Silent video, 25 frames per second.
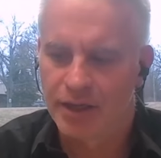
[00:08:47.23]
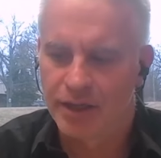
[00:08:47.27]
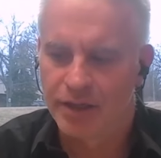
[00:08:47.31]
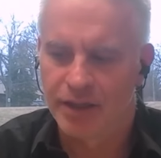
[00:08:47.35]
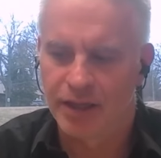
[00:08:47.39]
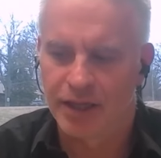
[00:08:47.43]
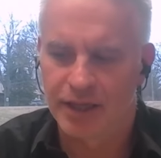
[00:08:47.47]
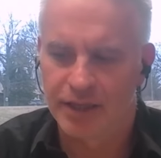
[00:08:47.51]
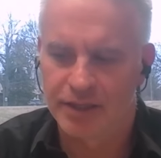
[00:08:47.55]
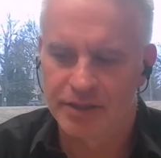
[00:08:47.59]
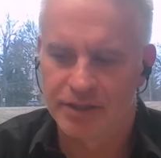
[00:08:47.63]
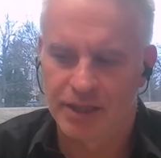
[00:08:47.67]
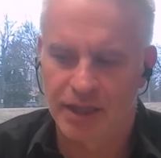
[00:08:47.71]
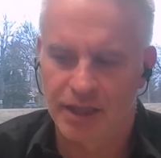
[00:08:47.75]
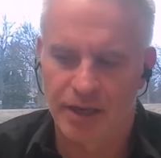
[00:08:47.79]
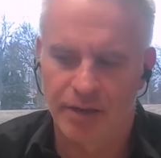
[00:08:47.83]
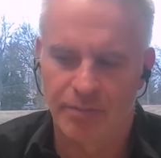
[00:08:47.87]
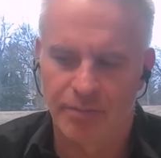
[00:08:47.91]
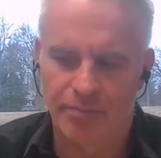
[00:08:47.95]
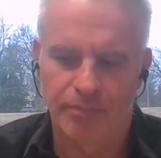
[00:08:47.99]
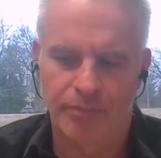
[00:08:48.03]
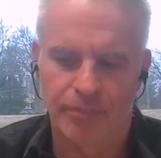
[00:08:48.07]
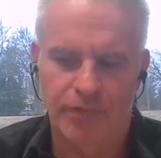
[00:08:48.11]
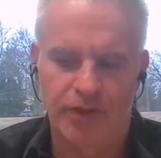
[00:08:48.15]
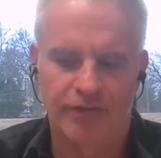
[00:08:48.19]
There's
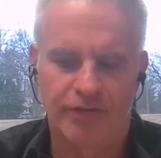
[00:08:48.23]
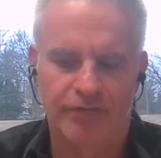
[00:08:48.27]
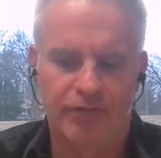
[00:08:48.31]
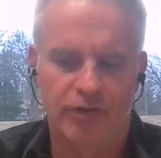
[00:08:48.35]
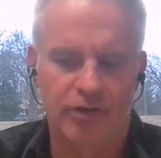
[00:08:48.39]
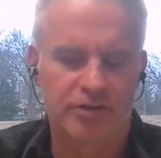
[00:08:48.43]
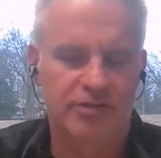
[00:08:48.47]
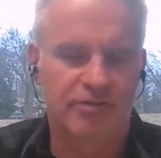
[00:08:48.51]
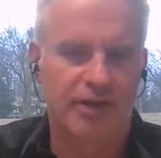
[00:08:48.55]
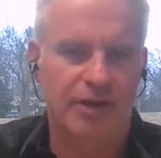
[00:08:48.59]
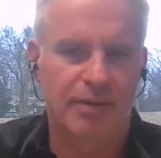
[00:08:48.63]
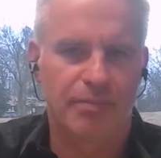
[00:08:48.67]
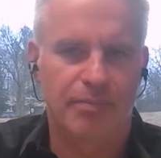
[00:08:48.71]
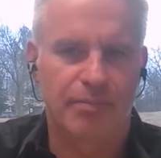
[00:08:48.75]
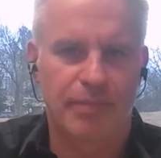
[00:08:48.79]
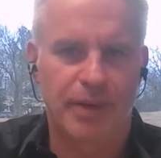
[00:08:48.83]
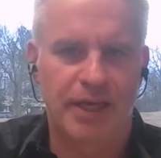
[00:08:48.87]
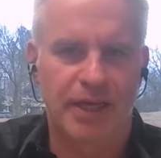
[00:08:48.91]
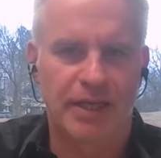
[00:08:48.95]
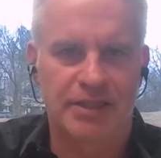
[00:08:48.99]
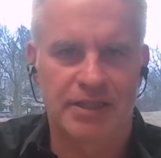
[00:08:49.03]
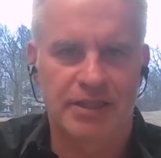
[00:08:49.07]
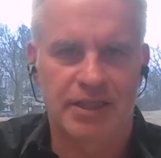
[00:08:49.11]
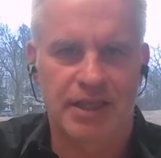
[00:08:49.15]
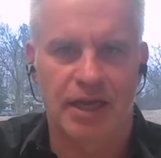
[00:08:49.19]
the
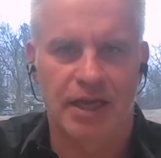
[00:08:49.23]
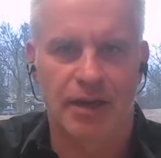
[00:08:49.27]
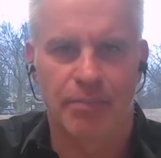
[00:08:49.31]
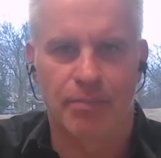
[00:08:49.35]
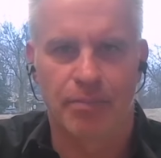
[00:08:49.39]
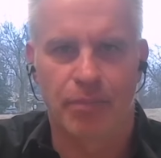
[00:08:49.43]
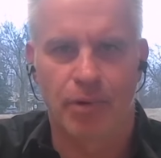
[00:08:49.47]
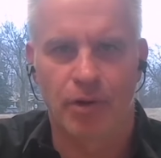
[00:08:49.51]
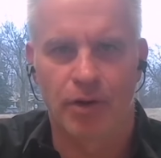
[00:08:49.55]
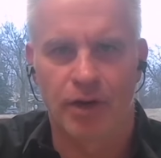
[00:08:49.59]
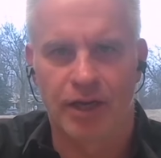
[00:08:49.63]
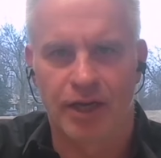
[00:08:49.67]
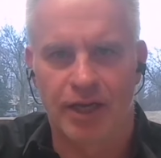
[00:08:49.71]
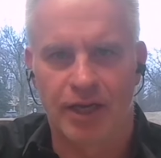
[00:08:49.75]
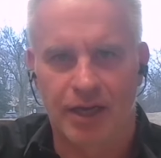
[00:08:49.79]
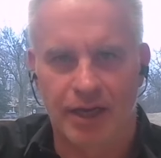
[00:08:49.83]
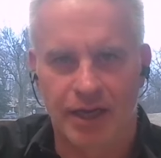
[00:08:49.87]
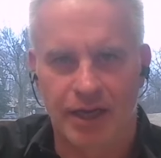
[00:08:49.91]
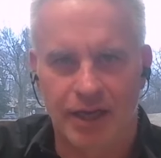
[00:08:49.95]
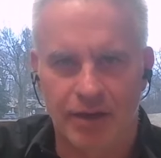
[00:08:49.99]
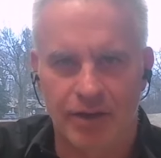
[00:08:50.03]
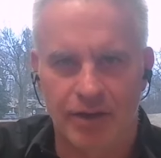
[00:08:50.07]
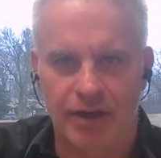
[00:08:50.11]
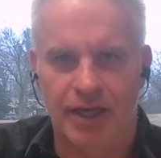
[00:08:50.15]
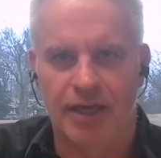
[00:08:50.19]
phosphate-based kind of
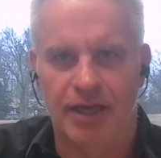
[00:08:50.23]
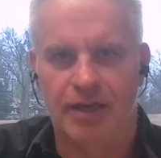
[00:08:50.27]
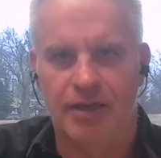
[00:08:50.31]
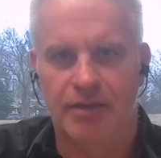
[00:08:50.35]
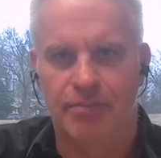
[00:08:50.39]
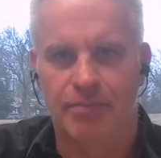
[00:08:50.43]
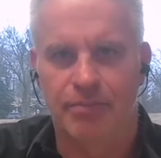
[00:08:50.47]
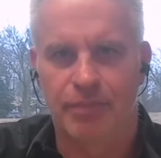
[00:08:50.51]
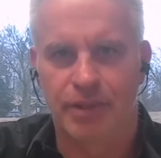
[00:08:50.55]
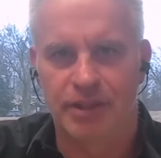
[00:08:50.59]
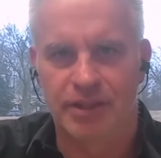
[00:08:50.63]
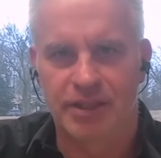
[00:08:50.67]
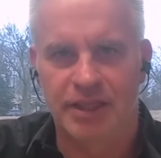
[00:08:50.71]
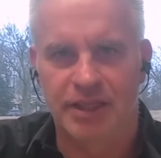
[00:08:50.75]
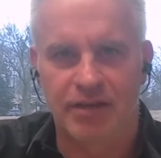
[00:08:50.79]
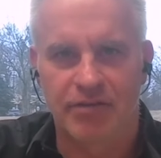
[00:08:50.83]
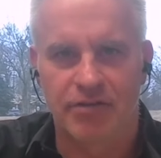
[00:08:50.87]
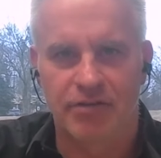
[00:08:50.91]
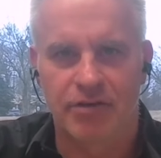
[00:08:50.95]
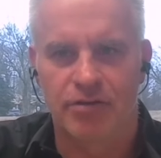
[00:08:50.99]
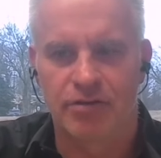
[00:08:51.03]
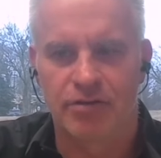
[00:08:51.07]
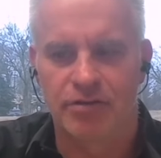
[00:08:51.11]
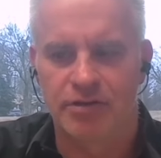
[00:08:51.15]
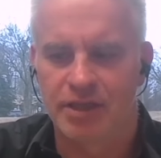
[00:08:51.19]
polyionic
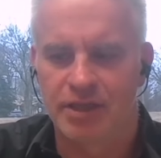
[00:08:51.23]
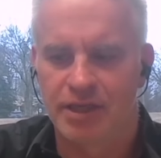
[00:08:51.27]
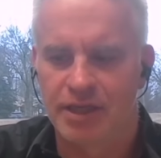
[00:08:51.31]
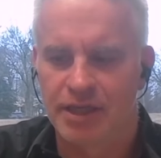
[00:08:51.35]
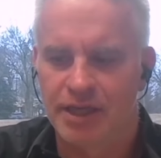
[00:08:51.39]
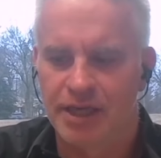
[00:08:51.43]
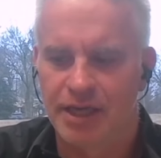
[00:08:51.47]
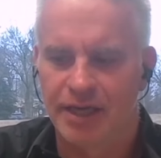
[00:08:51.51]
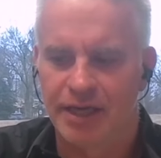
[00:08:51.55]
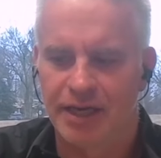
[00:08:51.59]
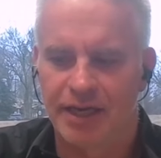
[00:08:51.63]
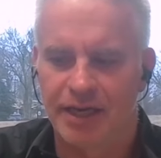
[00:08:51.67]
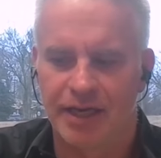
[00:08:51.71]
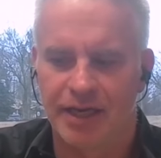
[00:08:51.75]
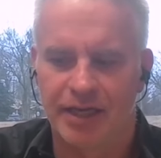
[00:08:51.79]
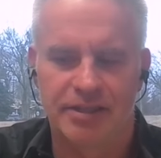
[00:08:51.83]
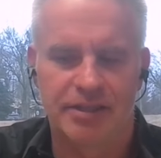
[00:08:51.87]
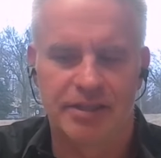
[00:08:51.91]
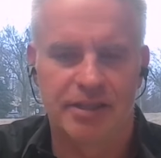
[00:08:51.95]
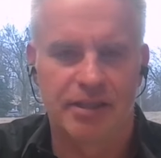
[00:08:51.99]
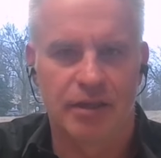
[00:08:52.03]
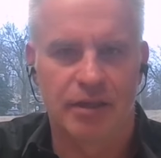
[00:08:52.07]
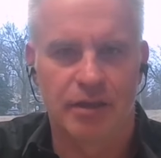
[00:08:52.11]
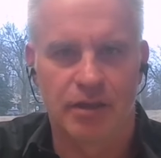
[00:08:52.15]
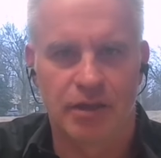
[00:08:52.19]
materials, and then
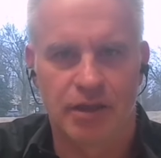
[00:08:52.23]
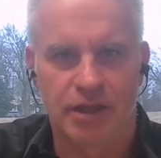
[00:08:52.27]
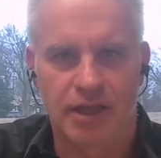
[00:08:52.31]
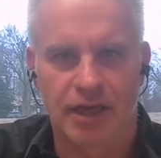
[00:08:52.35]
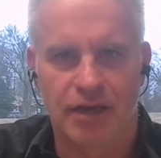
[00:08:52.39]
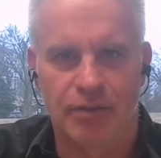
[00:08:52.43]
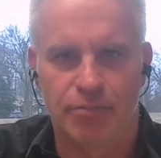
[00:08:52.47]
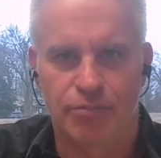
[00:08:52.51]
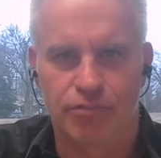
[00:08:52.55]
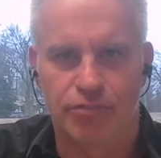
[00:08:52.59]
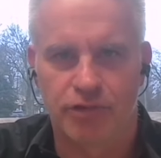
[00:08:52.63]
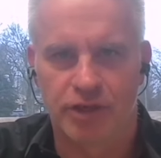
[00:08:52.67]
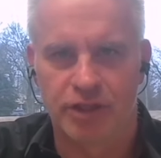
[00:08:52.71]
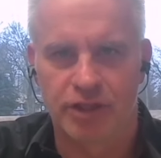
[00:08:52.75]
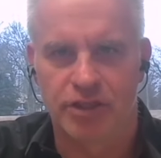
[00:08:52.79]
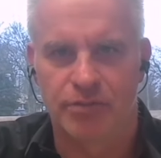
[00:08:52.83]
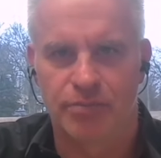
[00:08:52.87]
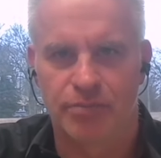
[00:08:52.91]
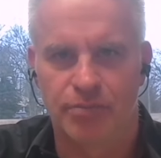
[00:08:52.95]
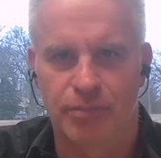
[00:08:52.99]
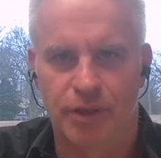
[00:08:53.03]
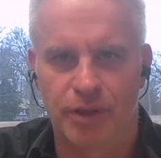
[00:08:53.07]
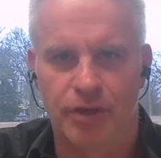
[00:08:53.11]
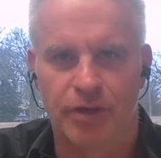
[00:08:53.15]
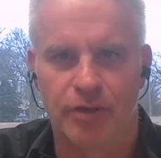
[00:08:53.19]
there's the kind of
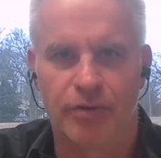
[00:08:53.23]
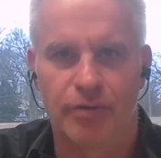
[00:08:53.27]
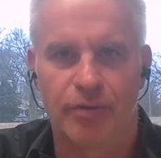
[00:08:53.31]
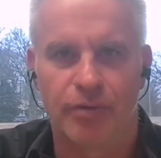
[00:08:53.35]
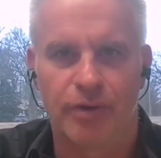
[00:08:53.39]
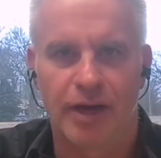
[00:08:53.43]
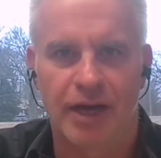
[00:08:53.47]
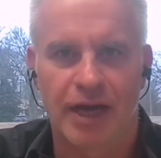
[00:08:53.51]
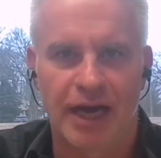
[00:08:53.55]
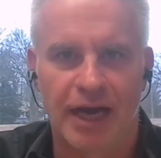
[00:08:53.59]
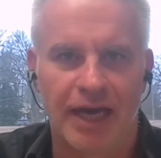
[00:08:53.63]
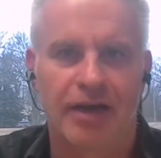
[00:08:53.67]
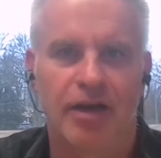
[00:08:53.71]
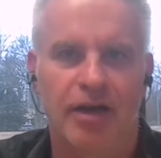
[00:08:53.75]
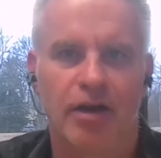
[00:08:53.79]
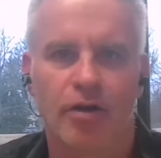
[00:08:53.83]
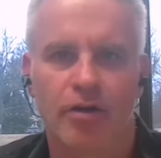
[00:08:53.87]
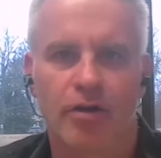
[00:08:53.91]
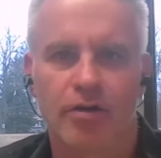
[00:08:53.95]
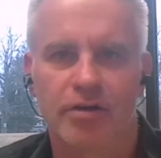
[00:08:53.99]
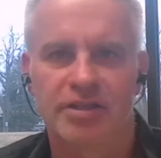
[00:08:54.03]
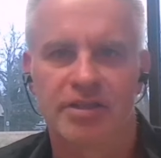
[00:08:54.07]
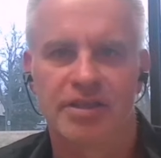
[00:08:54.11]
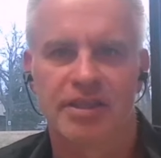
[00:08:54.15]
Prussian blue analog.